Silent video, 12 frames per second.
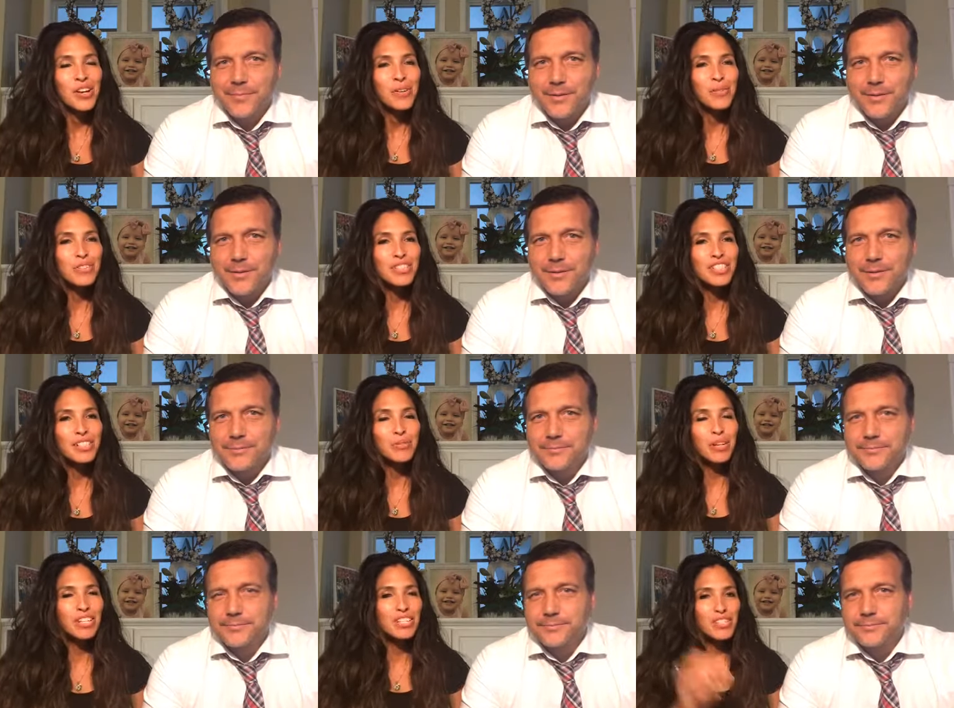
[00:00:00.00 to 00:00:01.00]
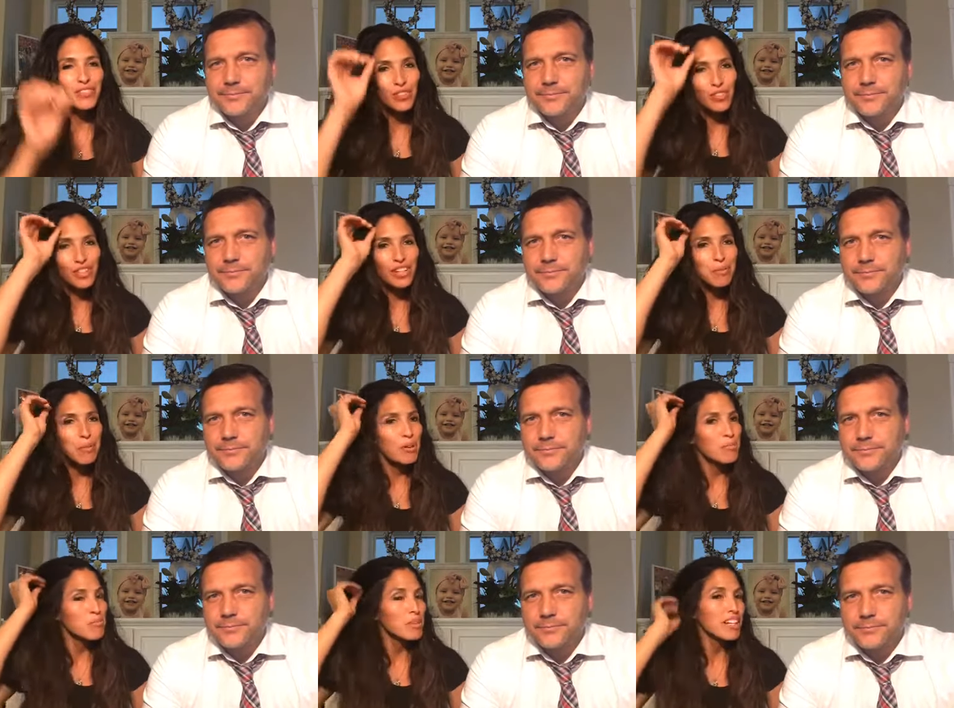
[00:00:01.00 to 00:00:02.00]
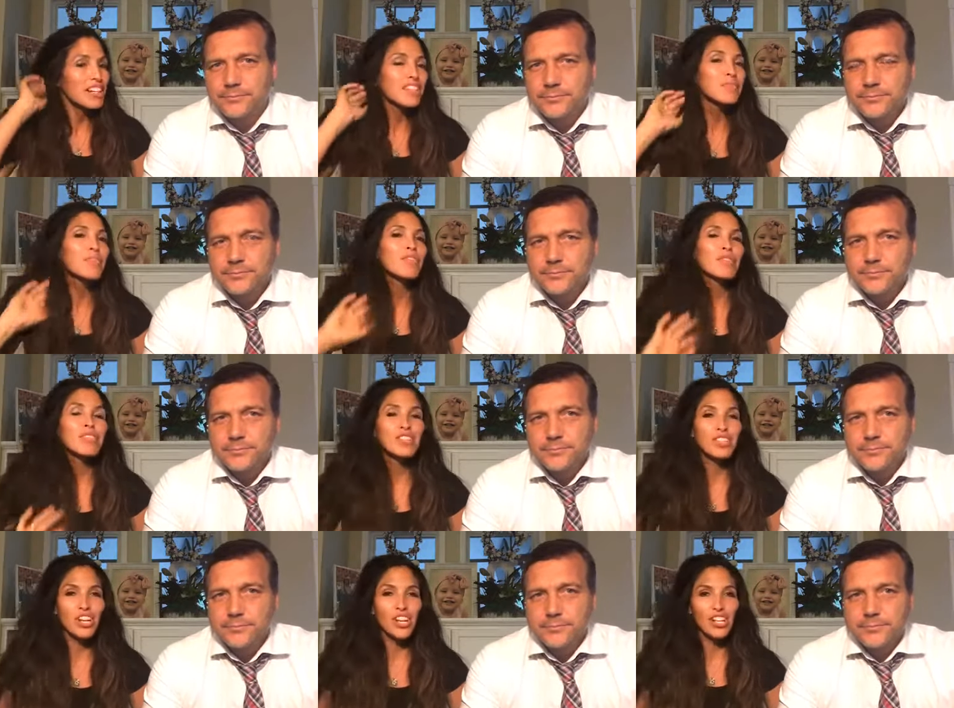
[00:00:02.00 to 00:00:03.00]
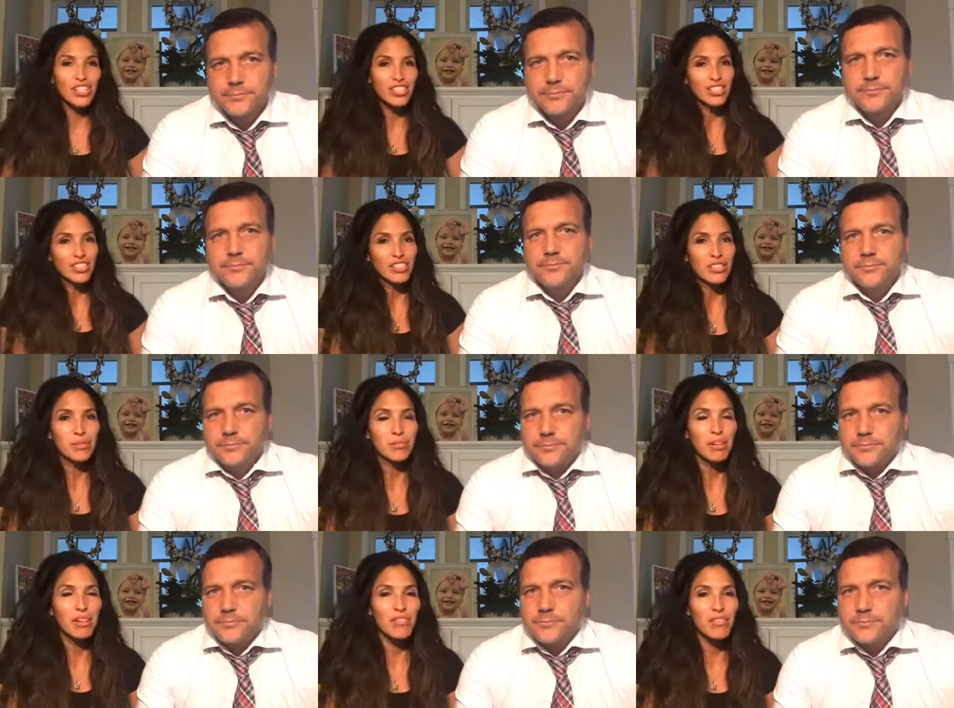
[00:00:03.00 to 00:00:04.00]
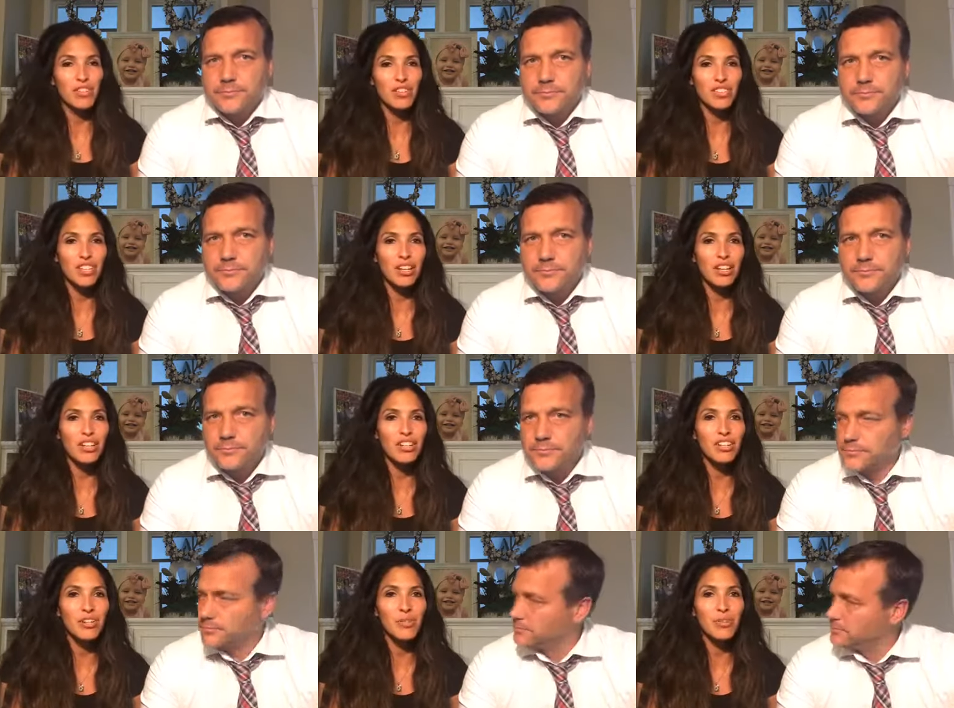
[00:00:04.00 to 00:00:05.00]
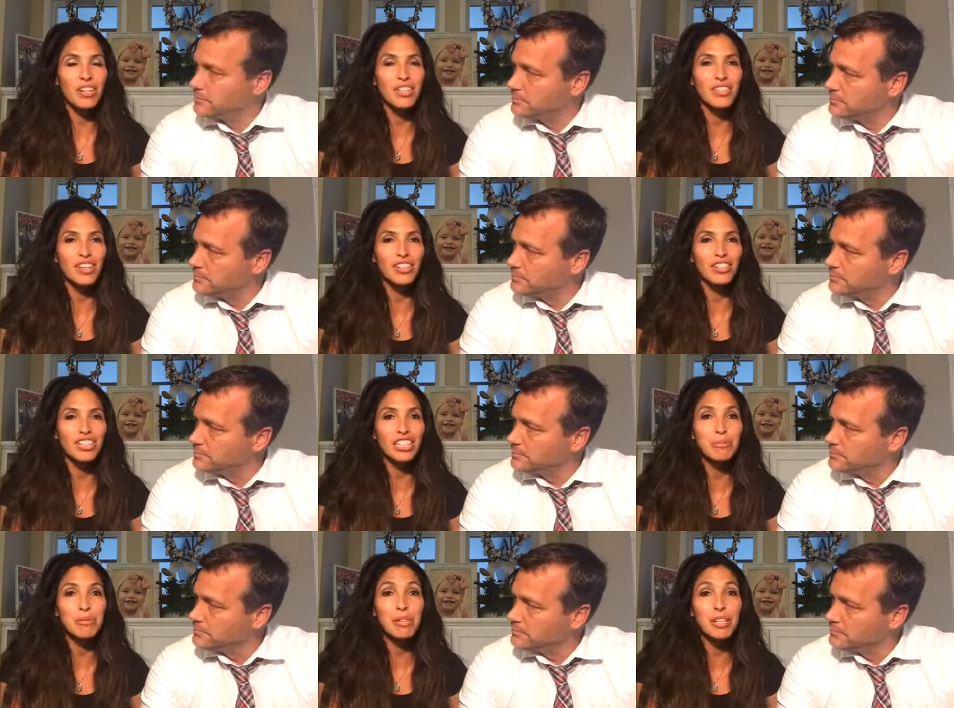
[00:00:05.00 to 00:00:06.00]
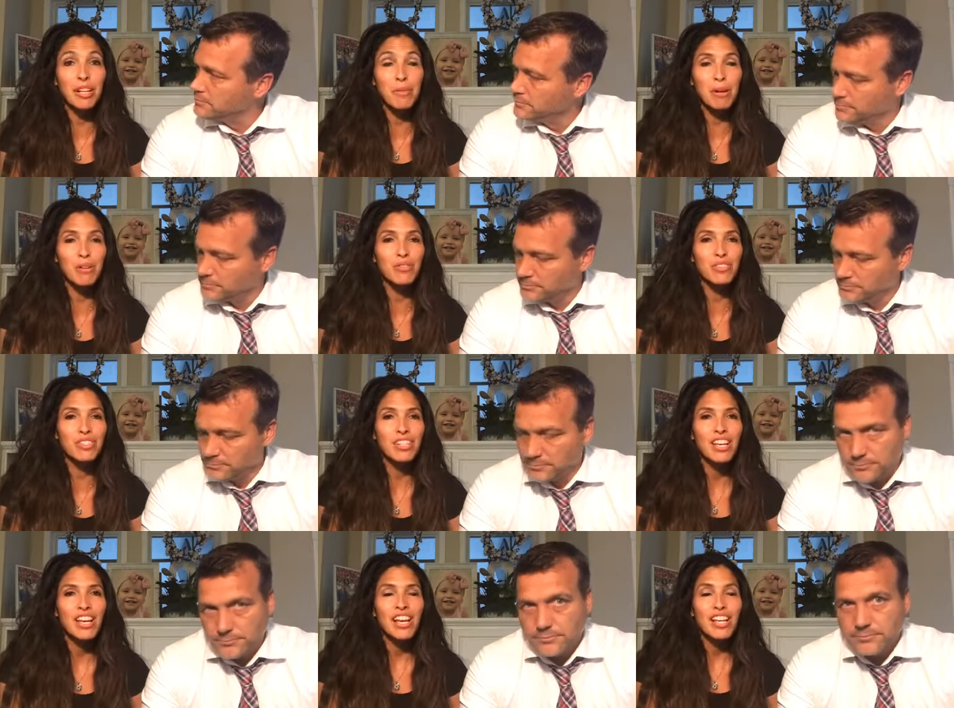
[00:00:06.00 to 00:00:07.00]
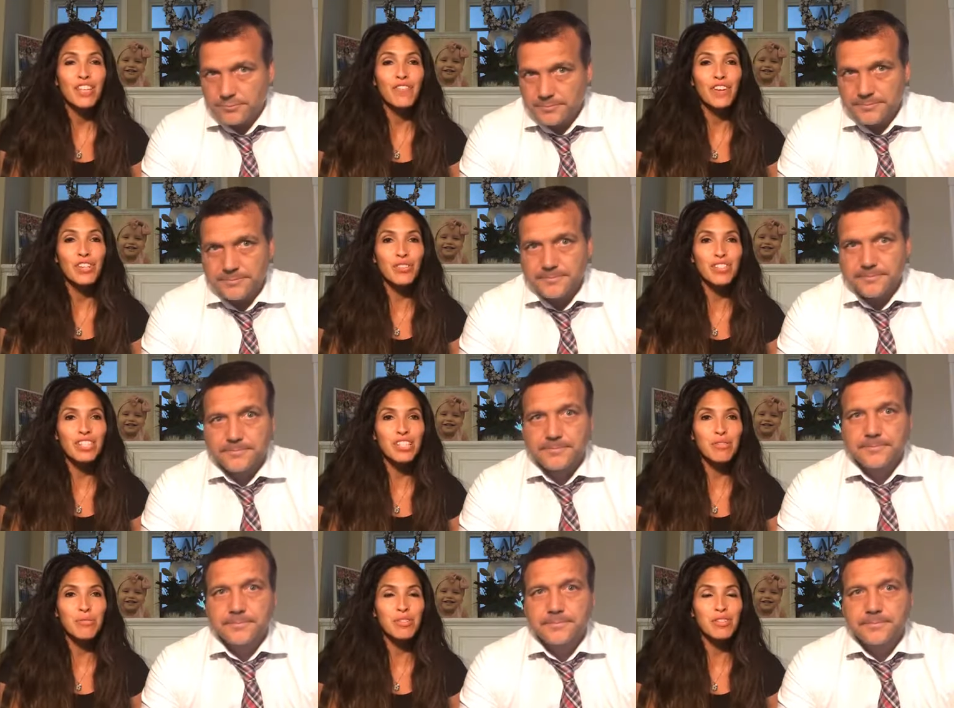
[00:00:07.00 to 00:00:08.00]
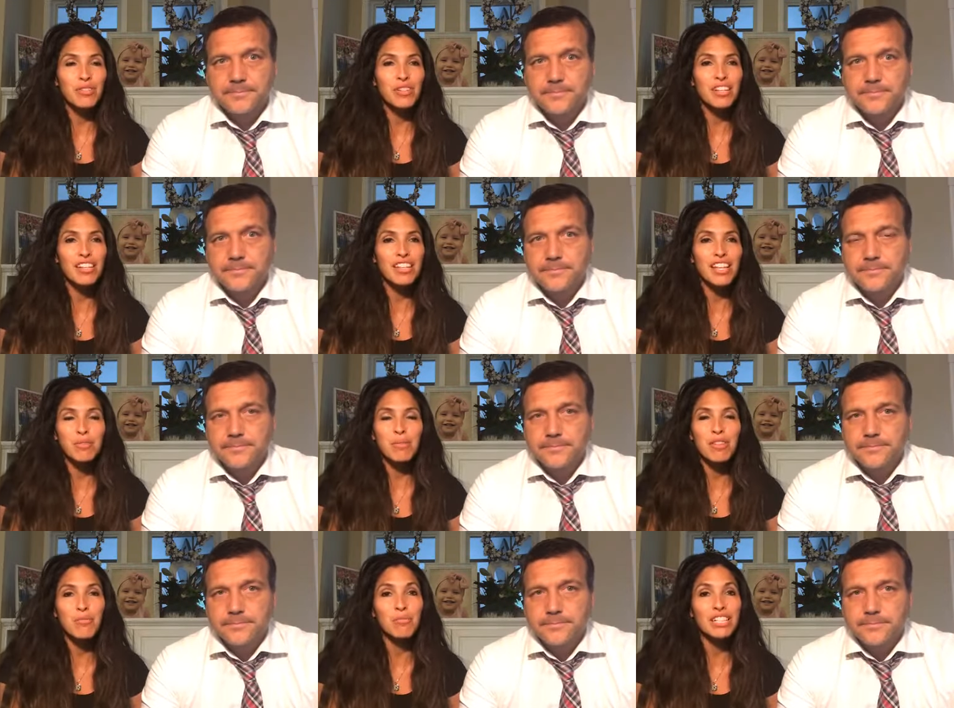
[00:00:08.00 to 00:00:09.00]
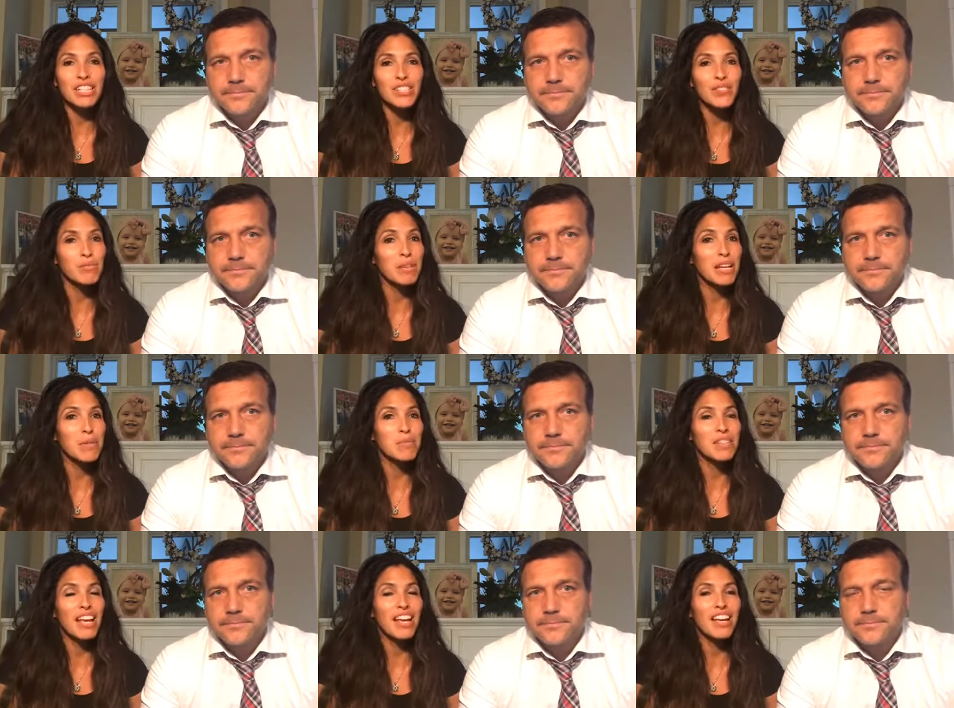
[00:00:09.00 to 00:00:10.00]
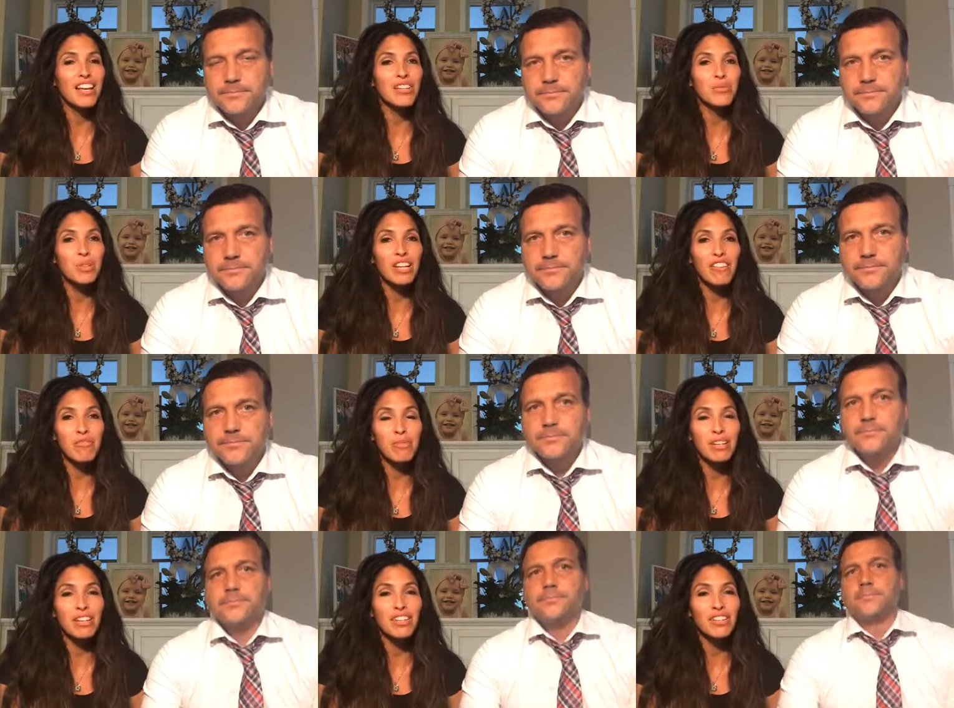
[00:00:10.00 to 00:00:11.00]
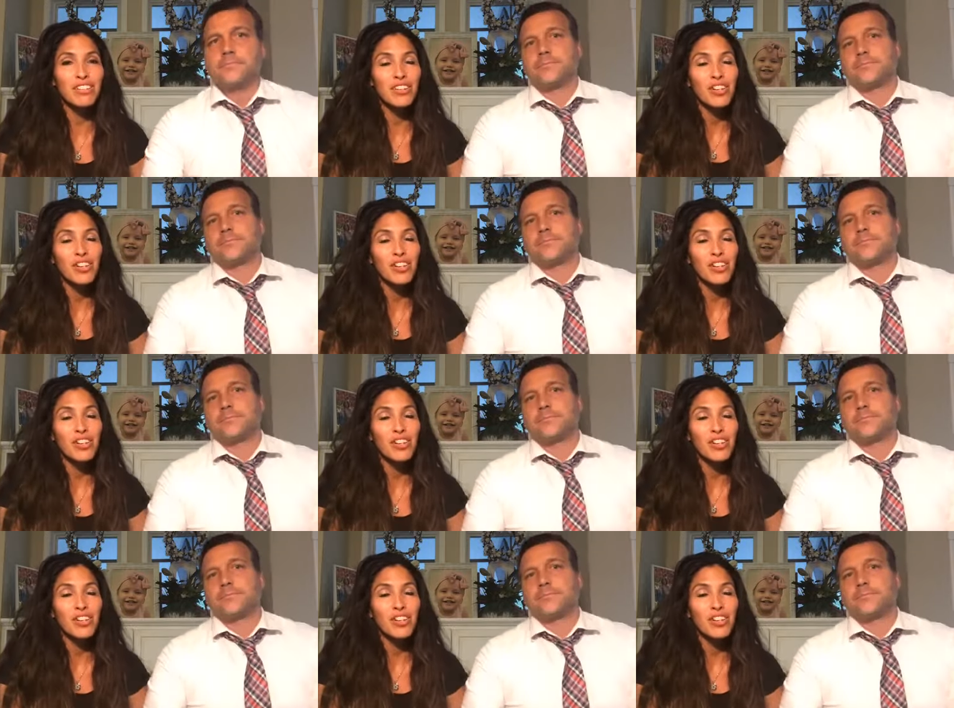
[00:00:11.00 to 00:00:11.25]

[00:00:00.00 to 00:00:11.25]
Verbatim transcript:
Speaker 1: We're just gonna wait just for about a minute before we start. But first I wanted to talk a little bit about the fundraising that we've been doing and that's been the Blankets for Babes and we have been